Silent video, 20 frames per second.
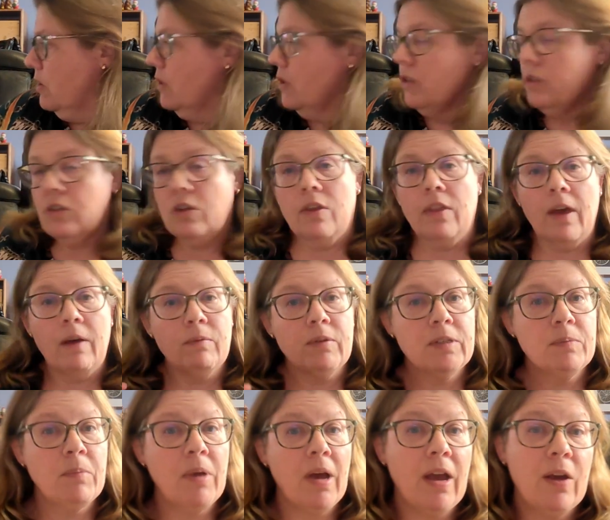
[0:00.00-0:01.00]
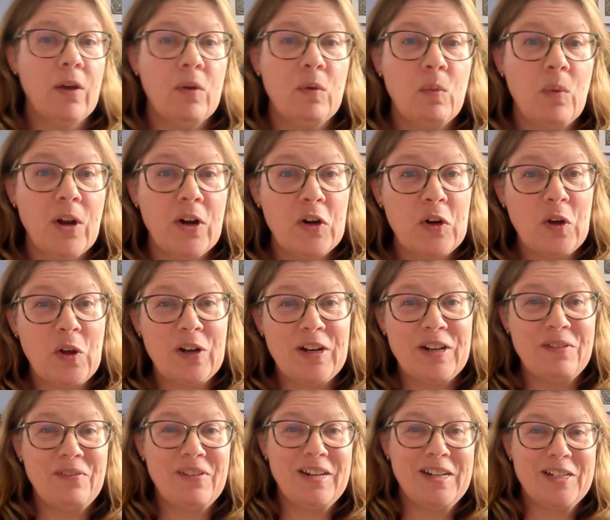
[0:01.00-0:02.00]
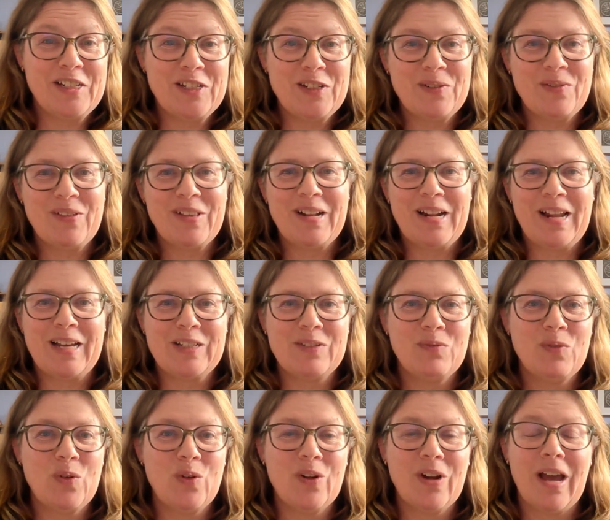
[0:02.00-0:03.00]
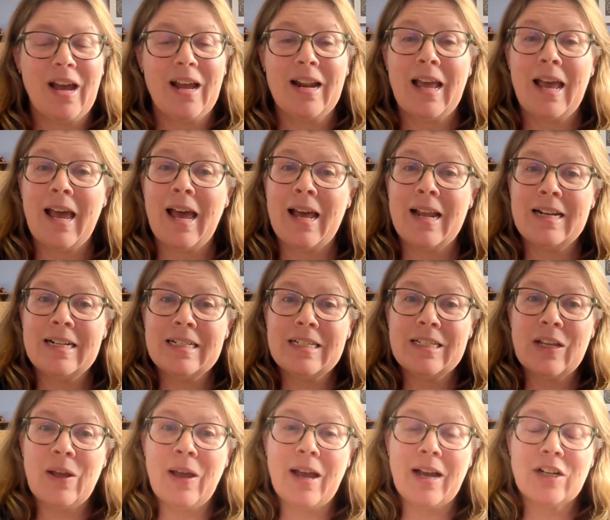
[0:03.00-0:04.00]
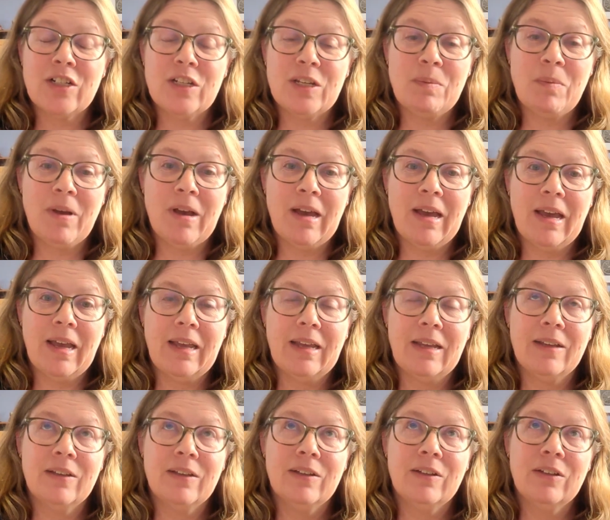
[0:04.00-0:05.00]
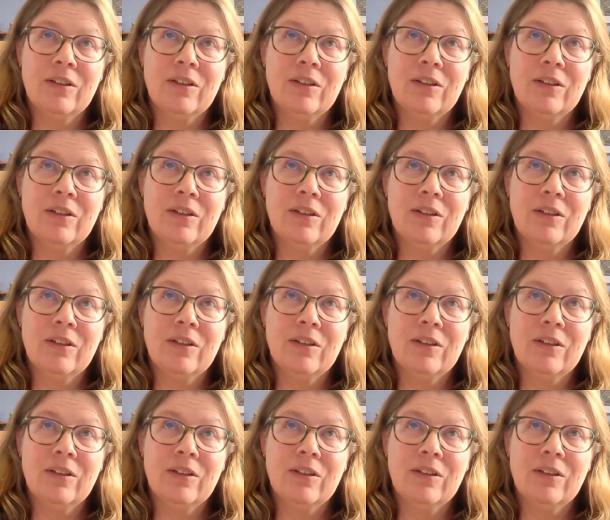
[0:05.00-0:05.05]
So that was my one and only finish for the last fortnight, and actually my